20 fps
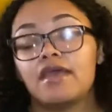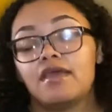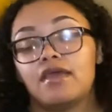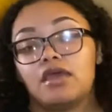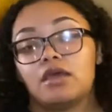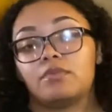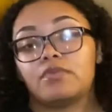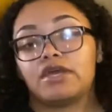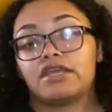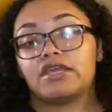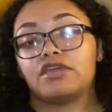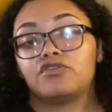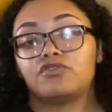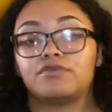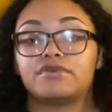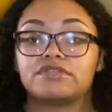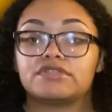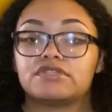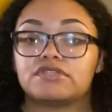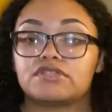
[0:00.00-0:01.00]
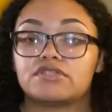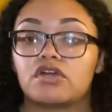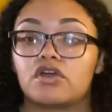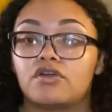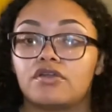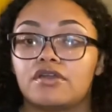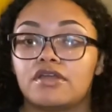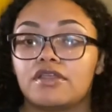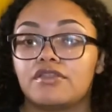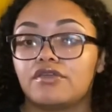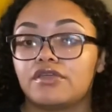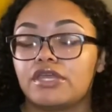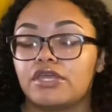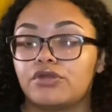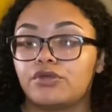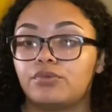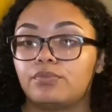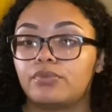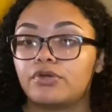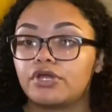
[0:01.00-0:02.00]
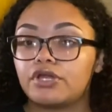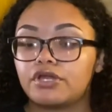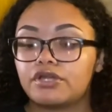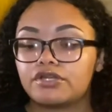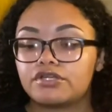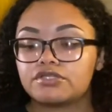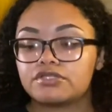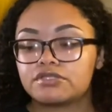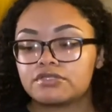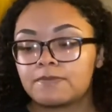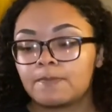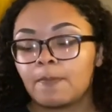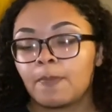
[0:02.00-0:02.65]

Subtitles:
and my candle business is called Another Candle Burns.